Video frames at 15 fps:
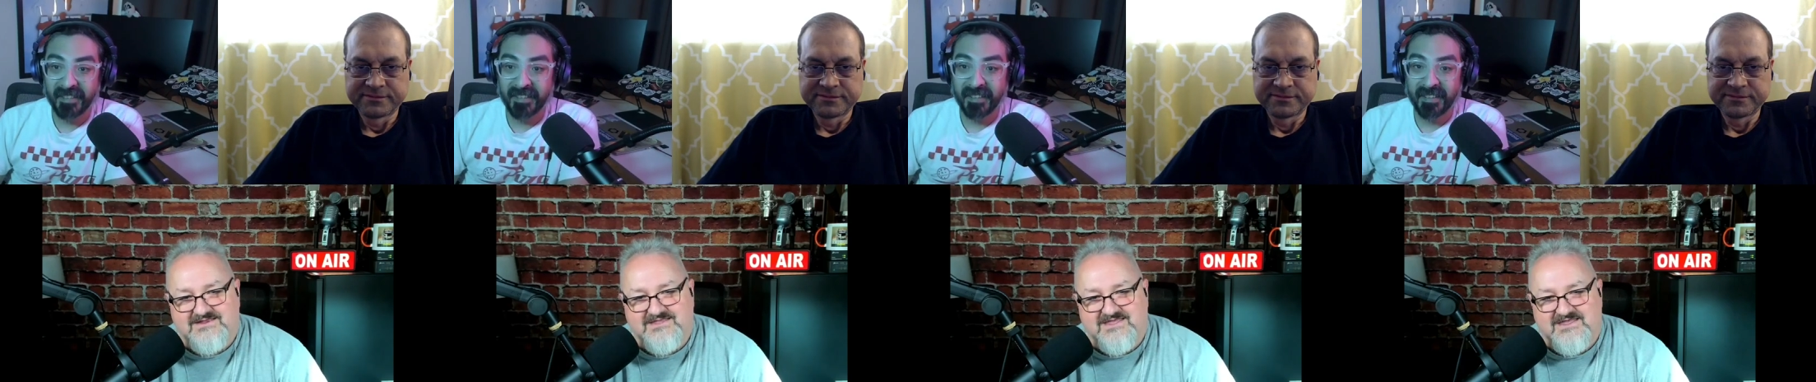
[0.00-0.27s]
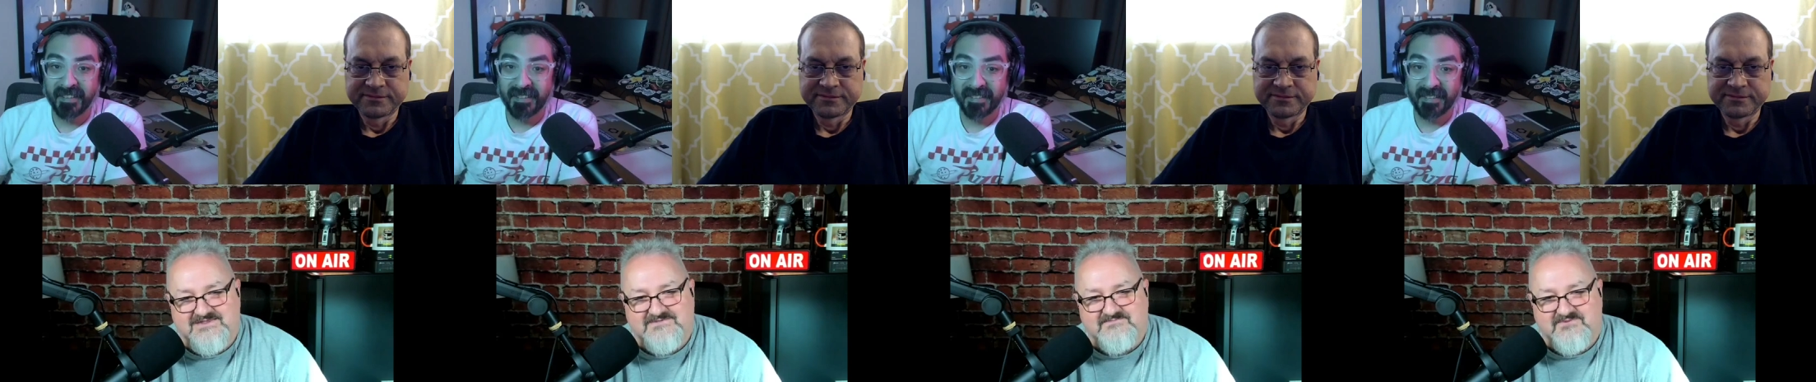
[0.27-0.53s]

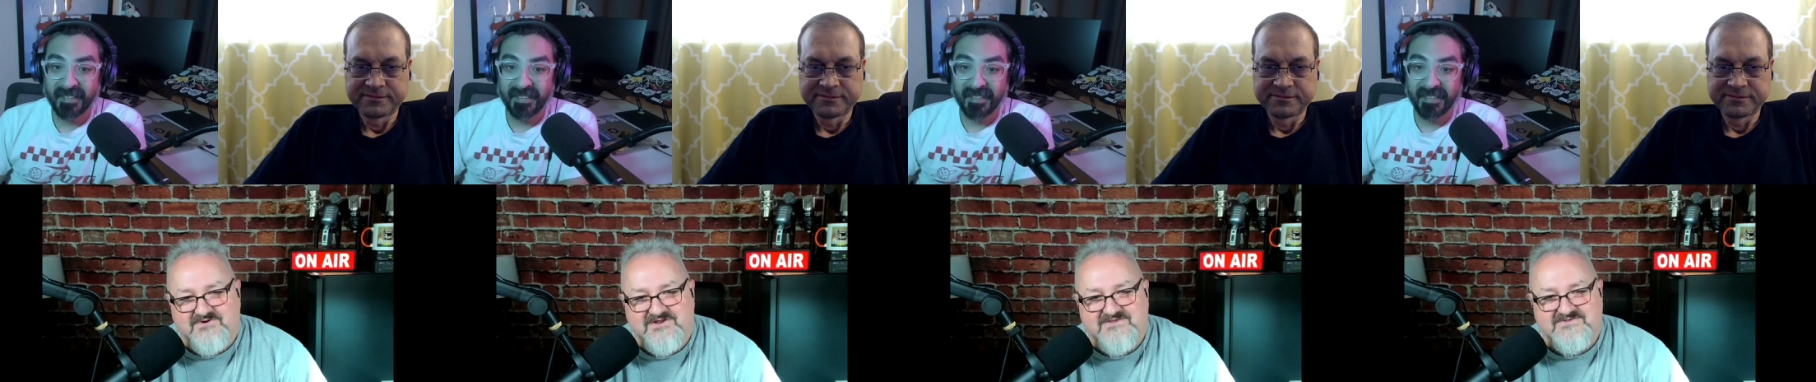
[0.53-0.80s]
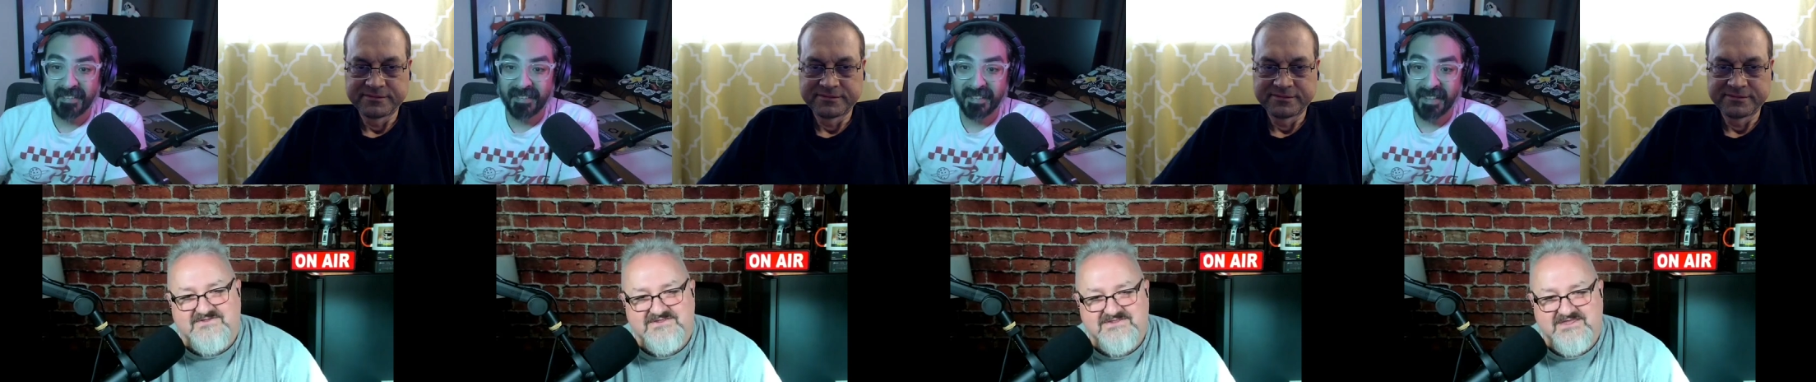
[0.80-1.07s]

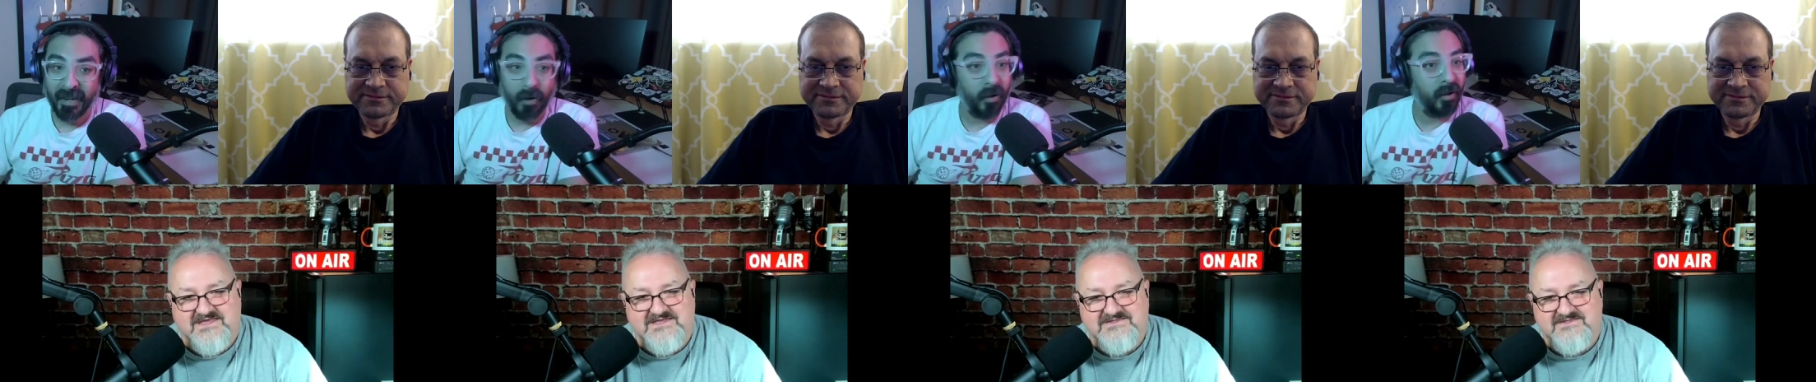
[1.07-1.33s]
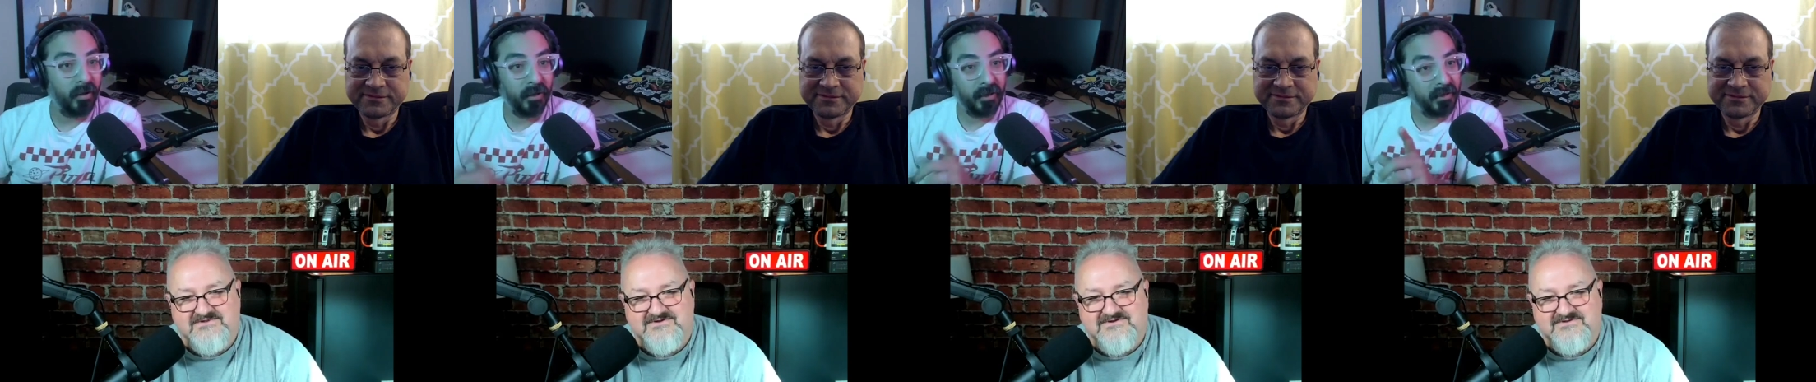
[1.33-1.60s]
Speaker 1: expiration date.
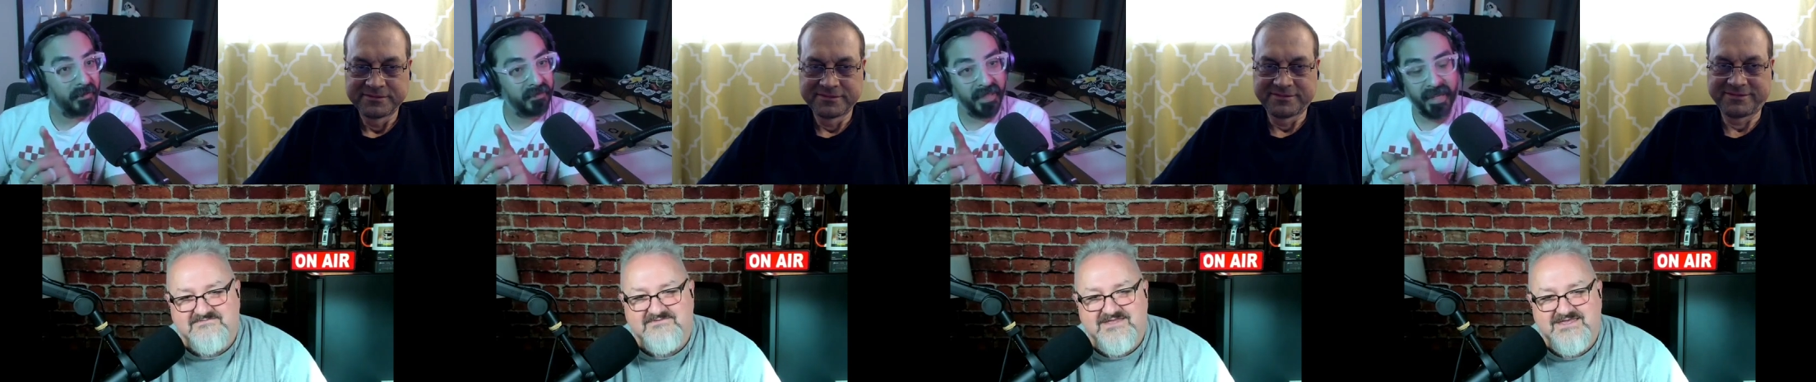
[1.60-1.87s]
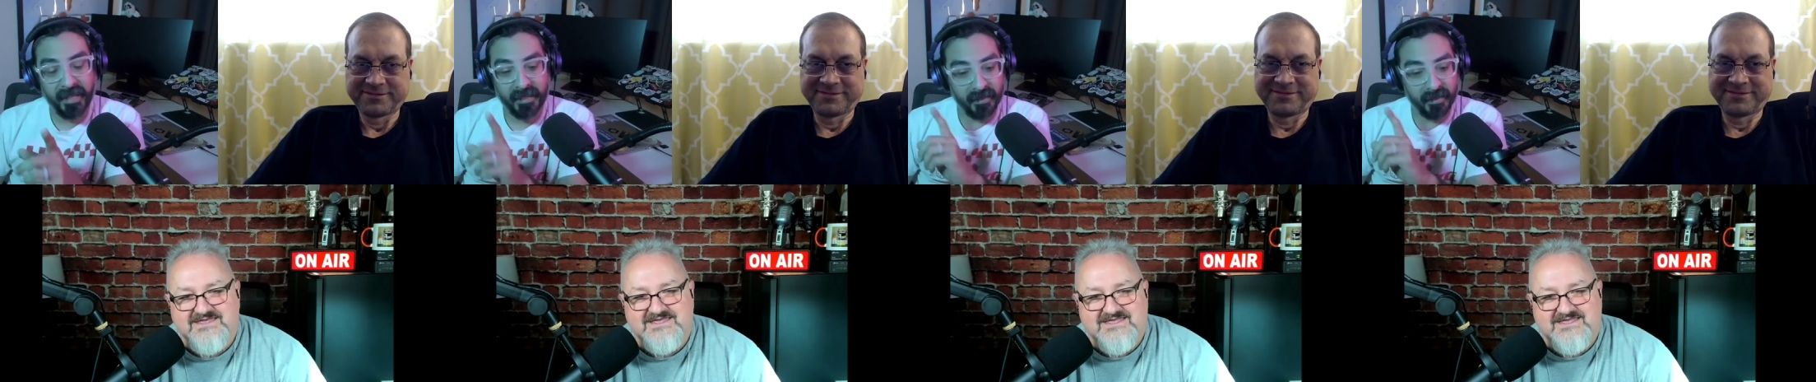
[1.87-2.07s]
Oh, or... hey,